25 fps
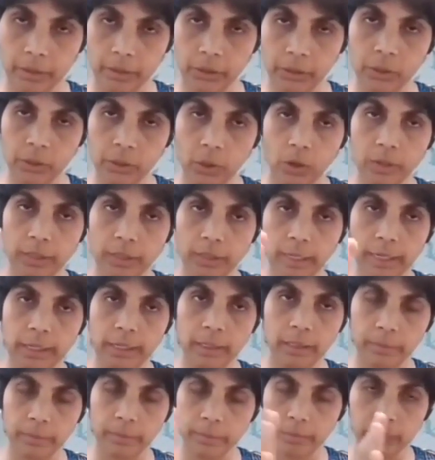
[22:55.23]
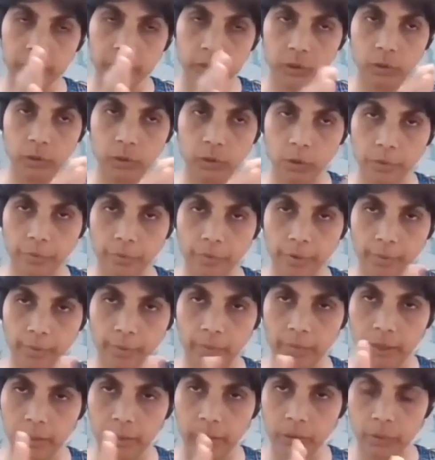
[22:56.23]
It's not like you go
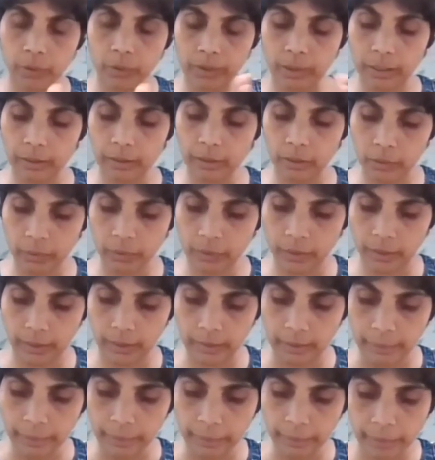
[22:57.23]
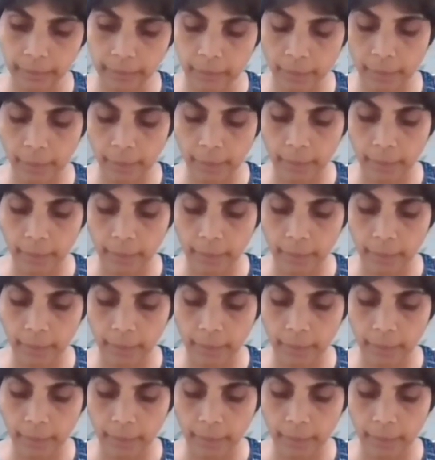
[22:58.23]
from one to another.